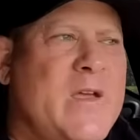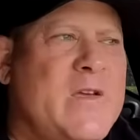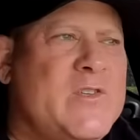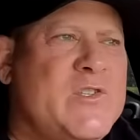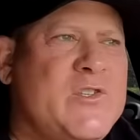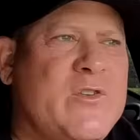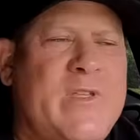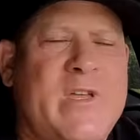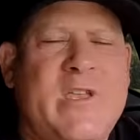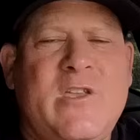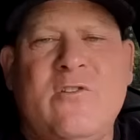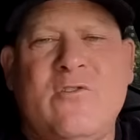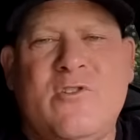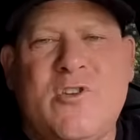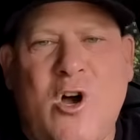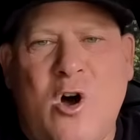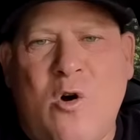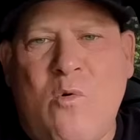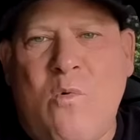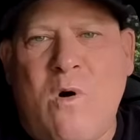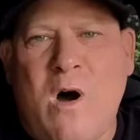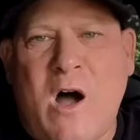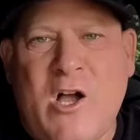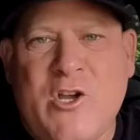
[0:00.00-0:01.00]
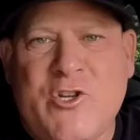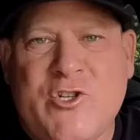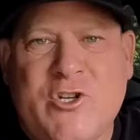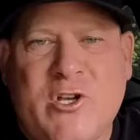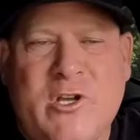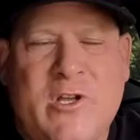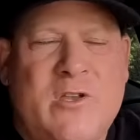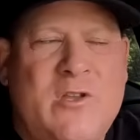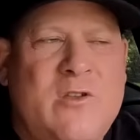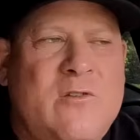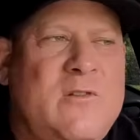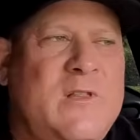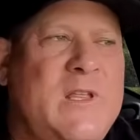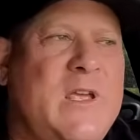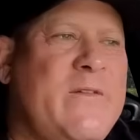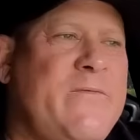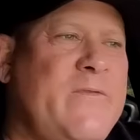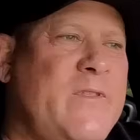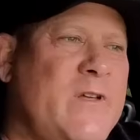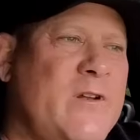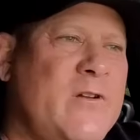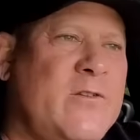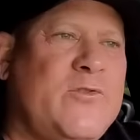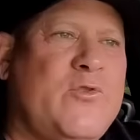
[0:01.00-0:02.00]
So then you don't wash it, you
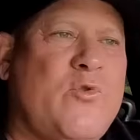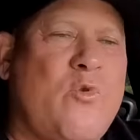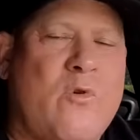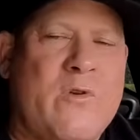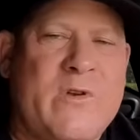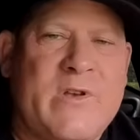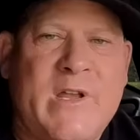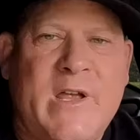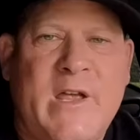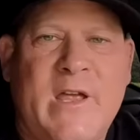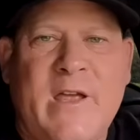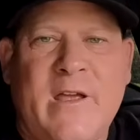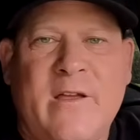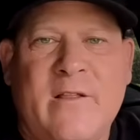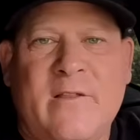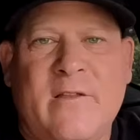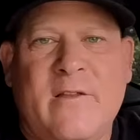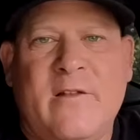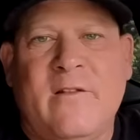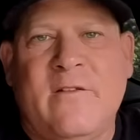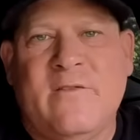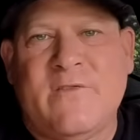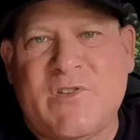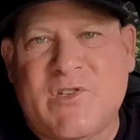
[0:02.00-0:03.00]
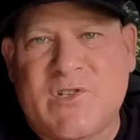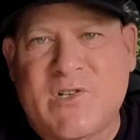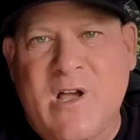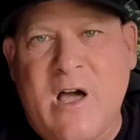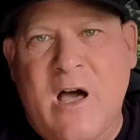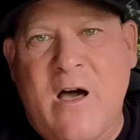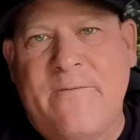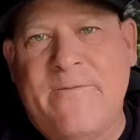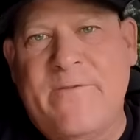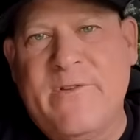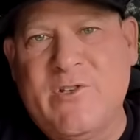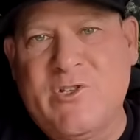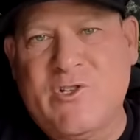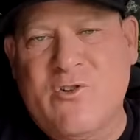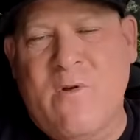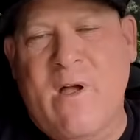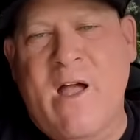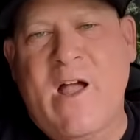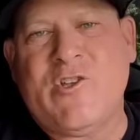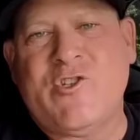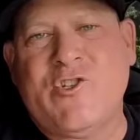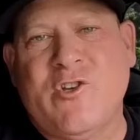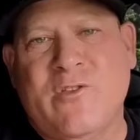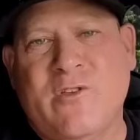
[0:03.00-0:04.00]
leave a little door ding and a little, little scuff and a
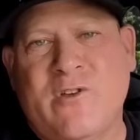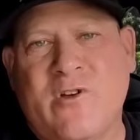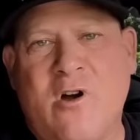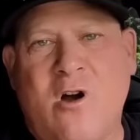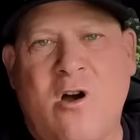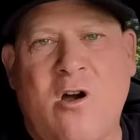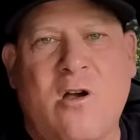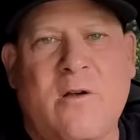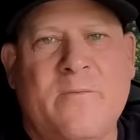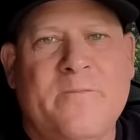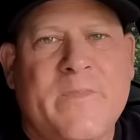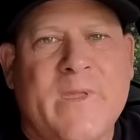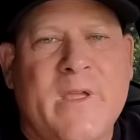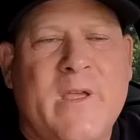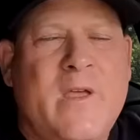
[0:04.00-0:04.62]
scratch on the car.